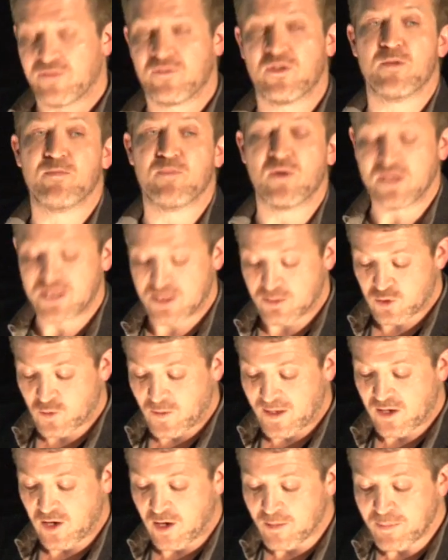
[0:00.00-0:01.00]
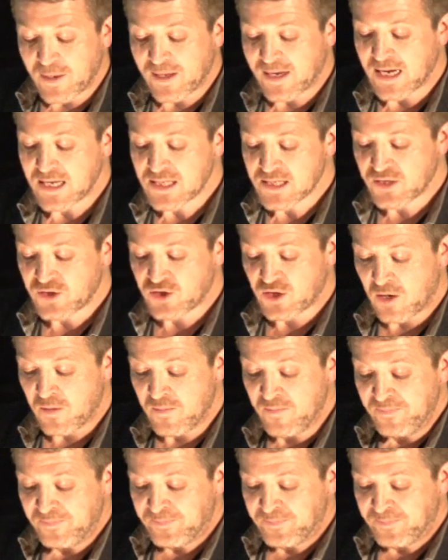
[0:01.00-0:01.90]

viewpoint. It was quite complicated, you know.